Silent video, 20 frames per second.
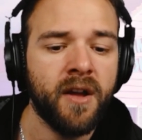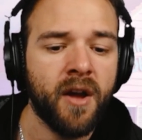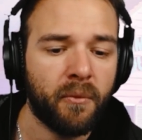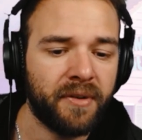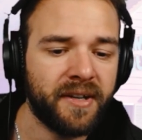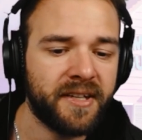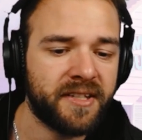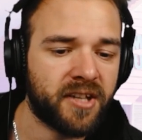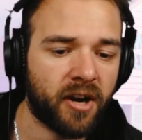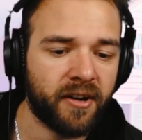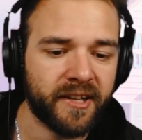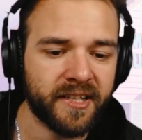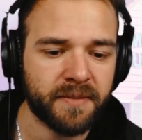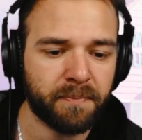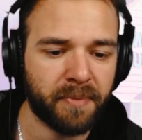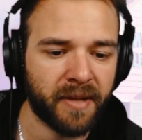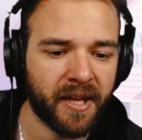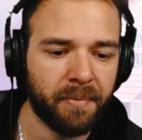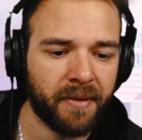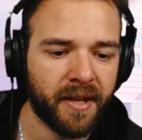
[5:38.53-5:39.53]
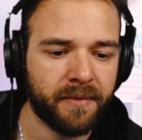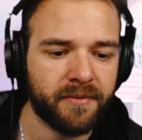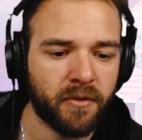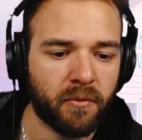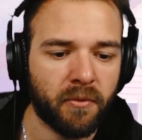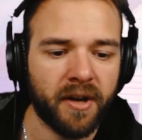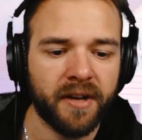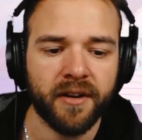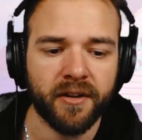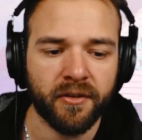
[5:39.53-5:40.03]
When this card is played, play up to
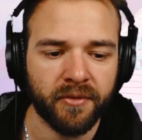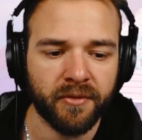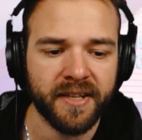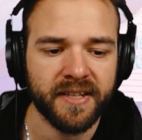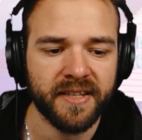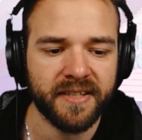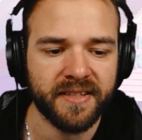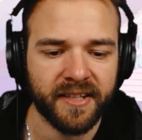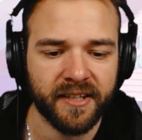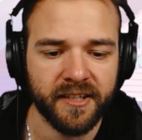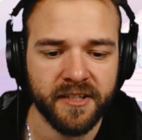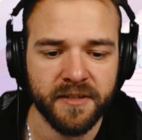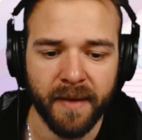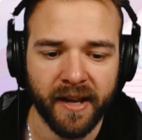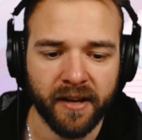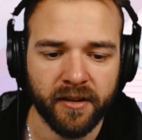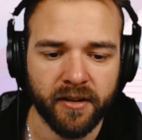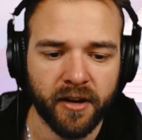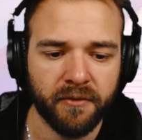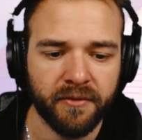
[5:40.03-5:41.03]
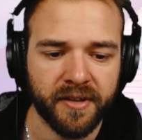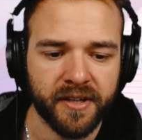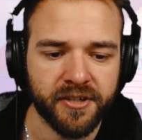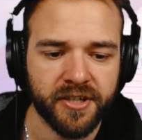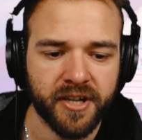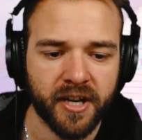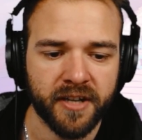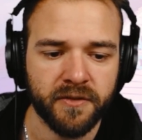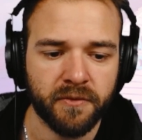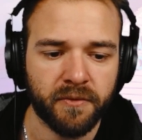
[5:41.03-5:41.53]
1 green Skilless battle card. When
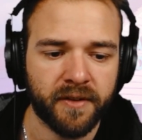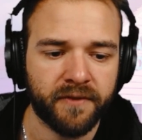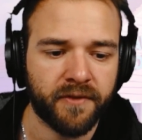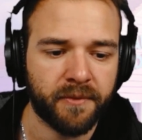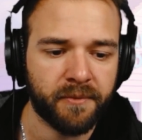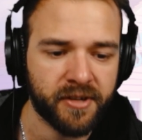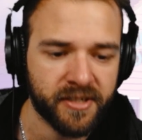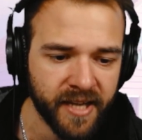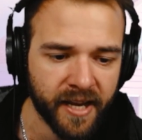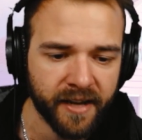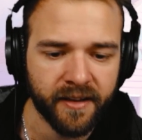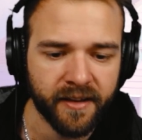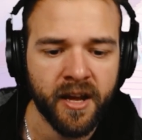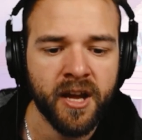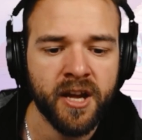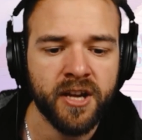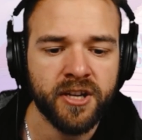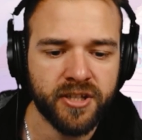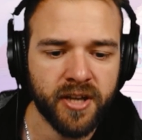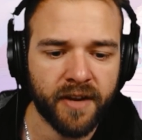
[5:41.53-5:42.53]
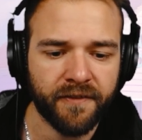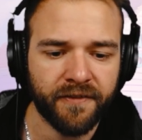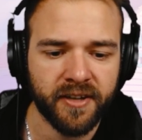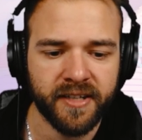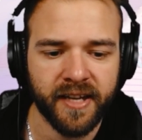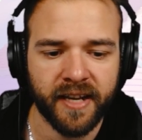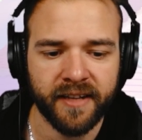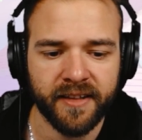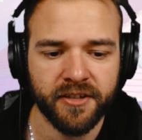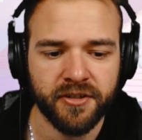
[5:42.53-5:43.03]
energy costs 1 from your deck, shuffle your
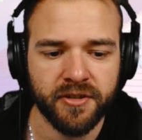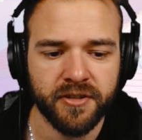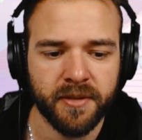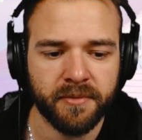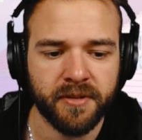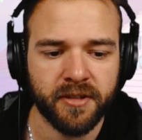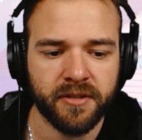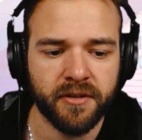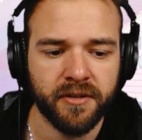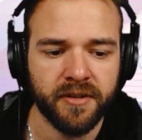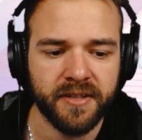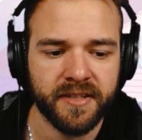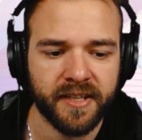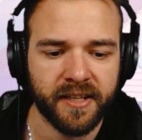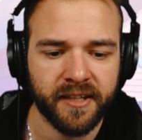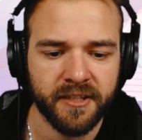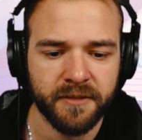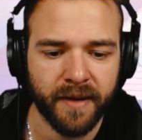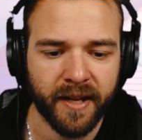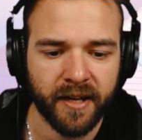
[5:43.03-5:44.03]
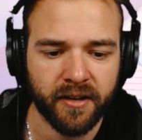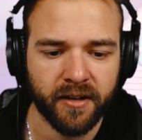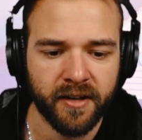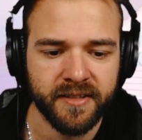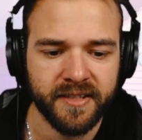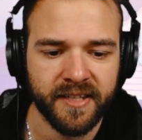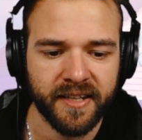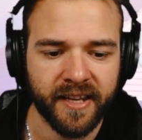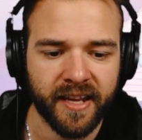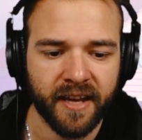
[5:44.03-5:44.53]
deck, then choose up to 2 your Skilless battle
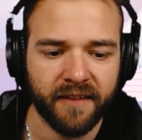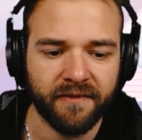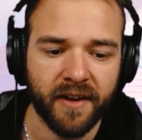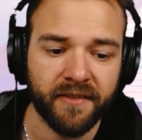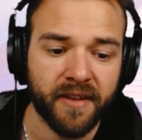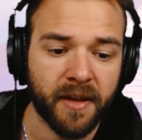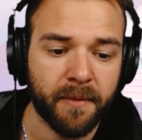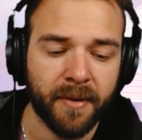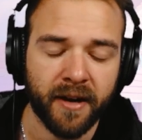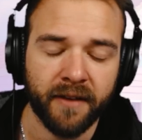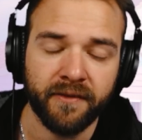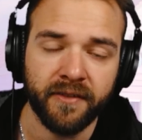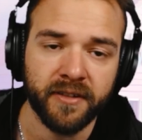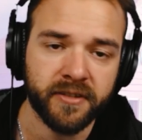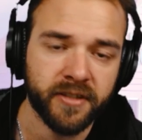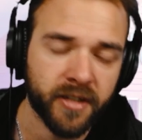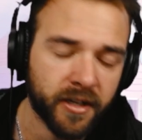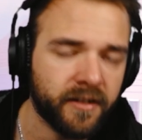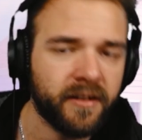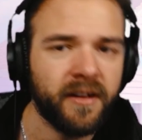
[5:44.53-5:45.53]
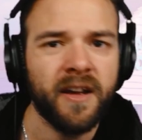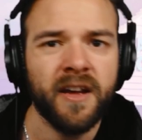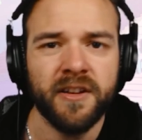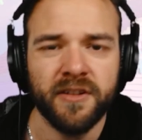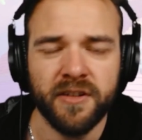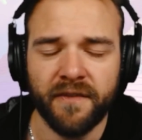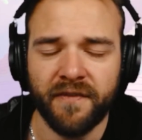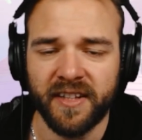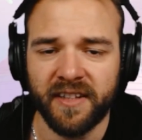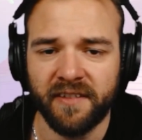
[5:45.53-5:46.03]
cards, and they get 5k power for the turn.
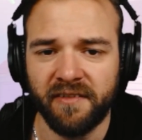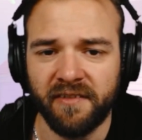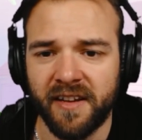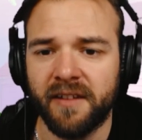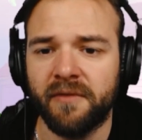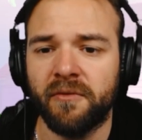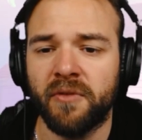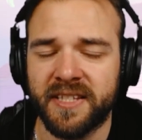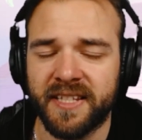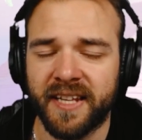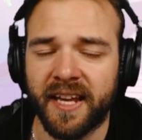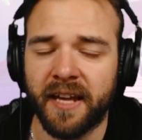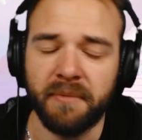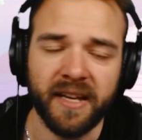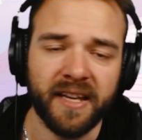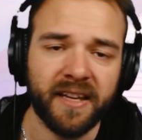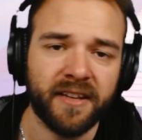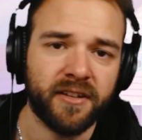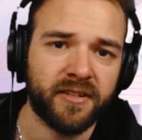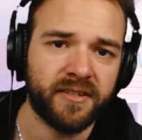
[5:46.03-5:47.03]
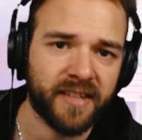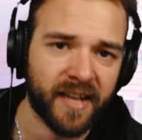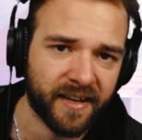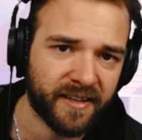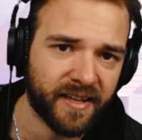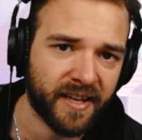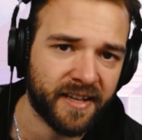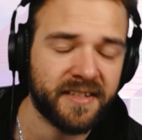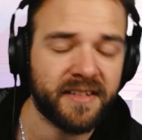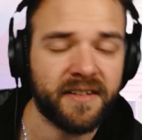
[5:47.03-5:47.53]
So effectively, once again, making your
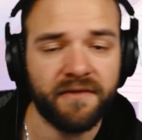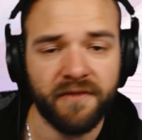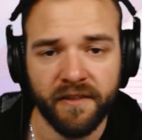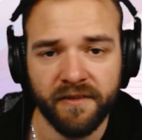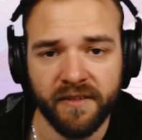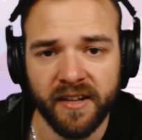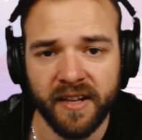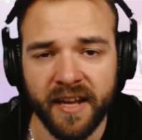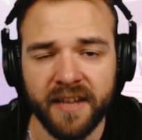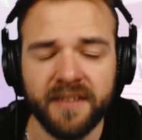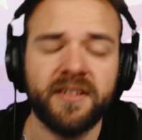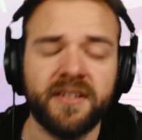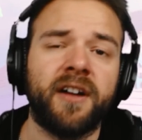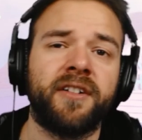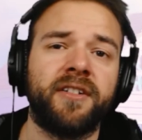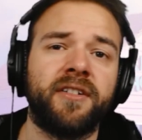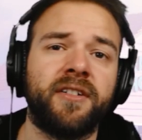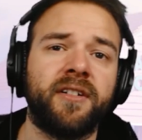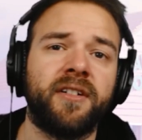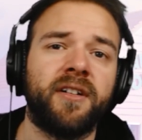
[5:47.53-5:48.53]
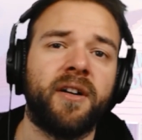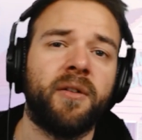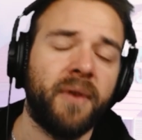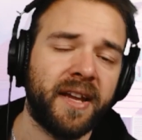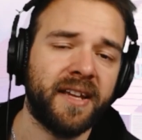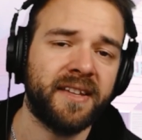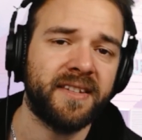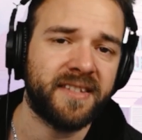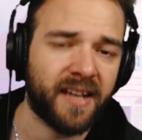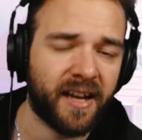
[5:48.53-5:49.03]
10ks into 15ks on your
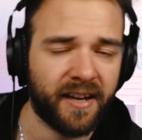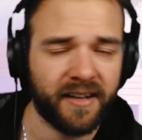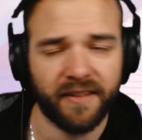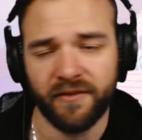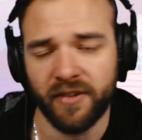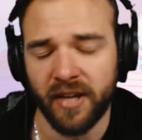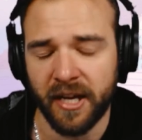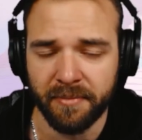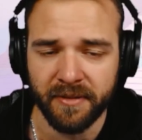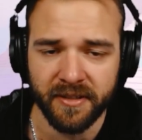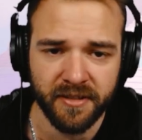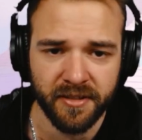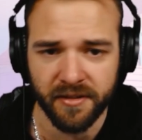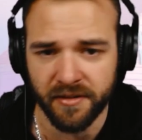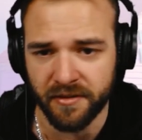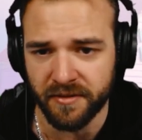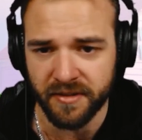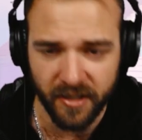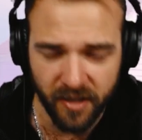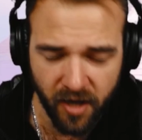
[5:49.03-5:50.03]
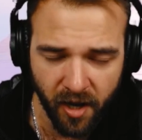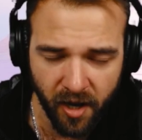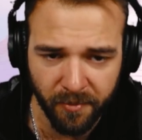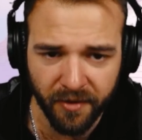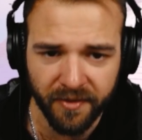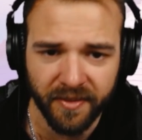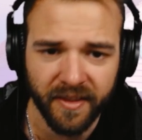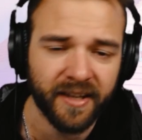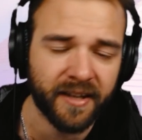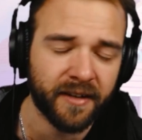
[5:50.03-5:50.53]
awakened side. If you happen to use the
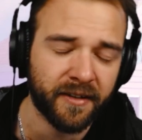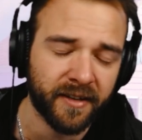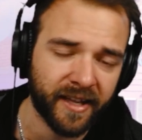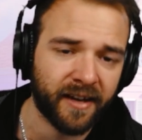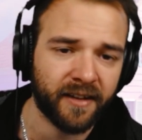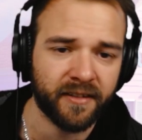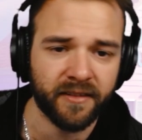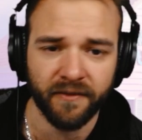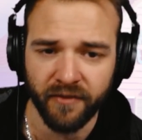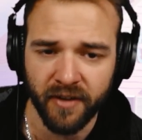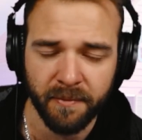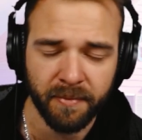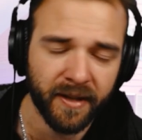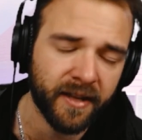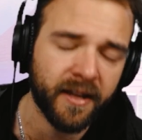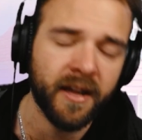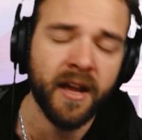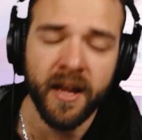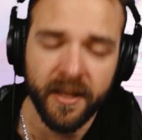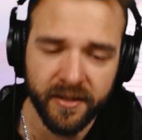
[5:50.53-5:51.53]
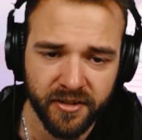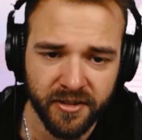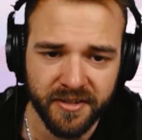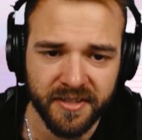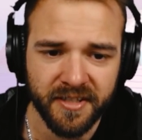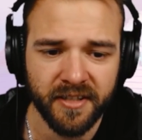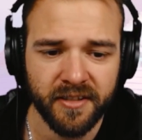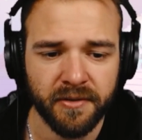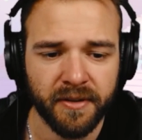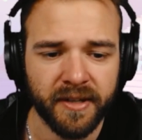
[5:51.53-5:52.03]
combo thing and get out the replay, turns
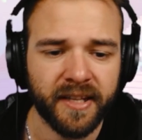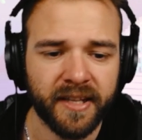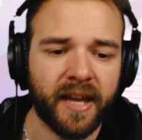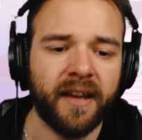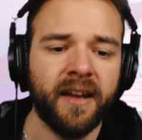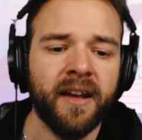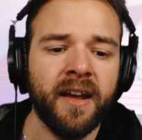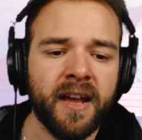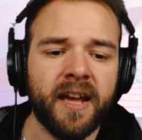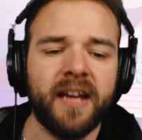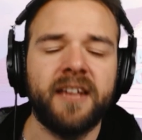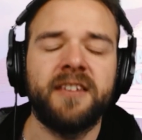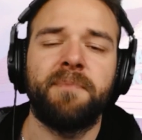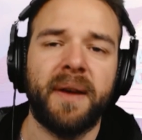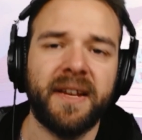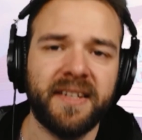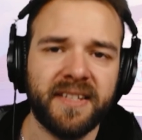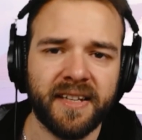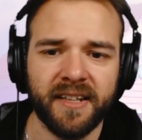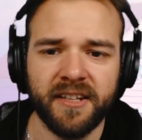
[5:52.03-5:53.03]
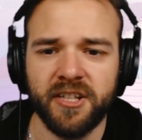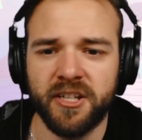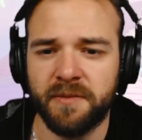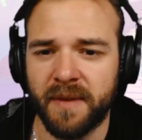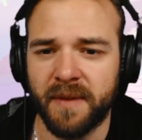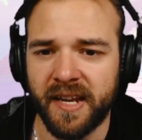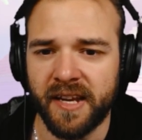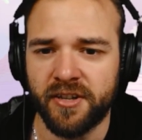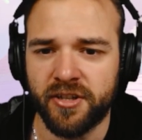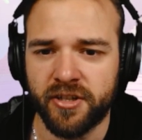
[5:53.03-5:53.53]
into 20k. It's basically just
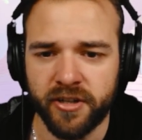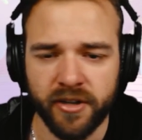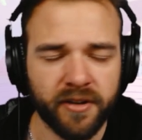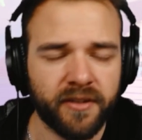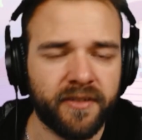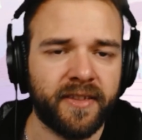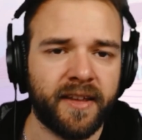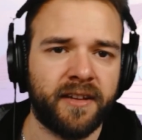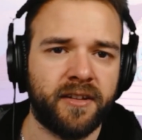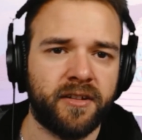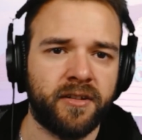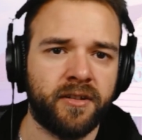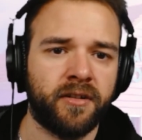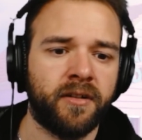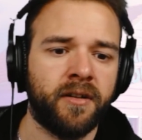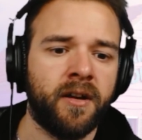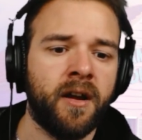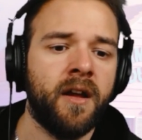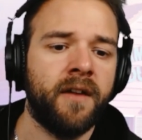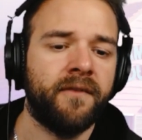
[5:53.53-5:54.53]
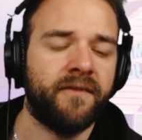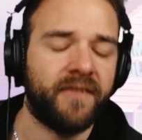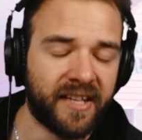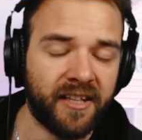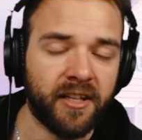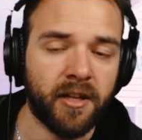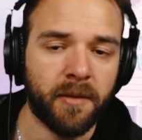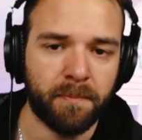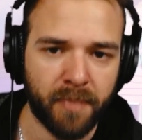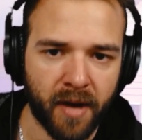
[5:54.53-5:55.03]
making sure that your
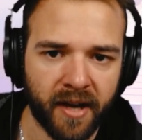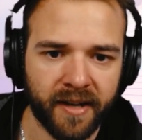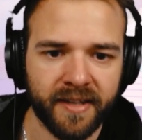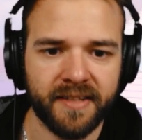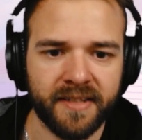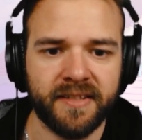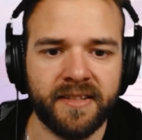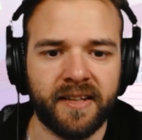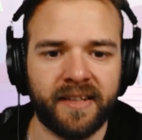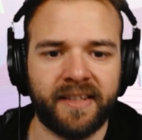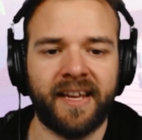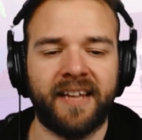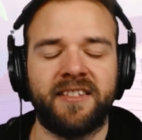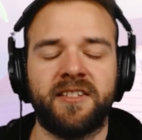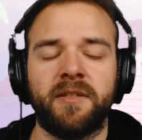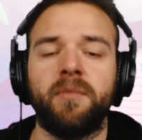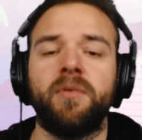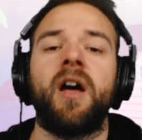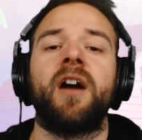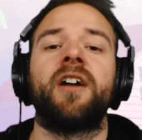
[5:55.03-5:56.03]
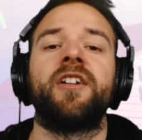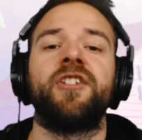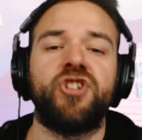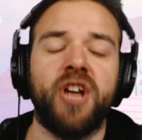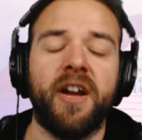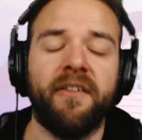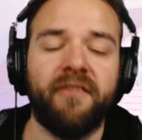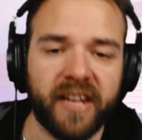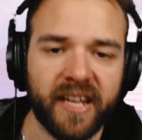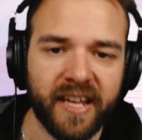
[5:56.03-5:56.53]
vanilla bodies get some
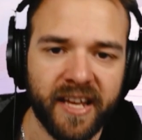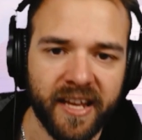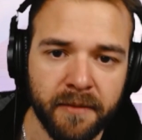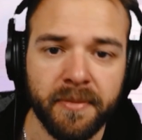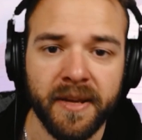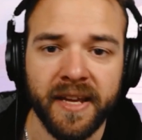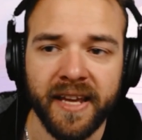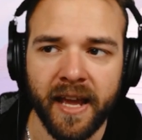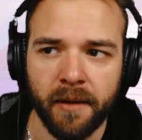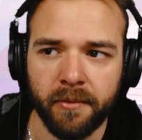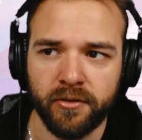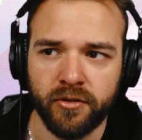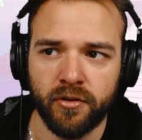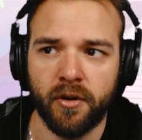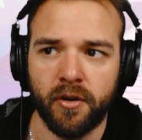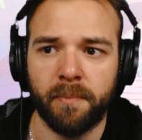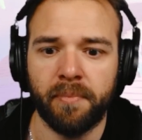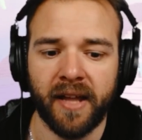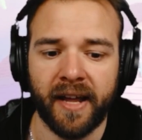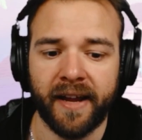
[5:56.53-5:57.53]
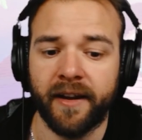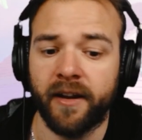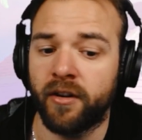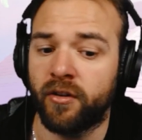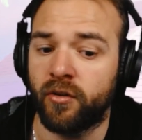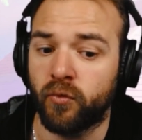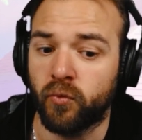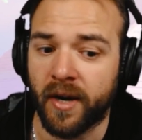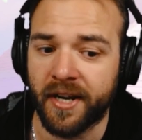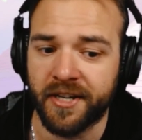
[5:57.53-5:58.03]
longevity in being able to apply
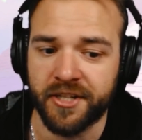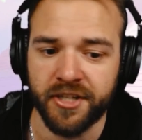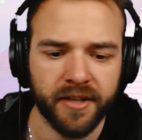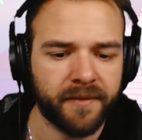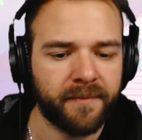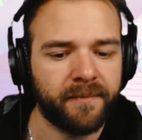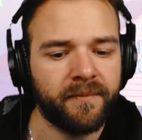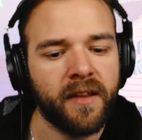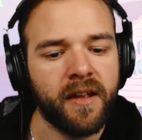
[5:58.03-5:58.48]
aggression.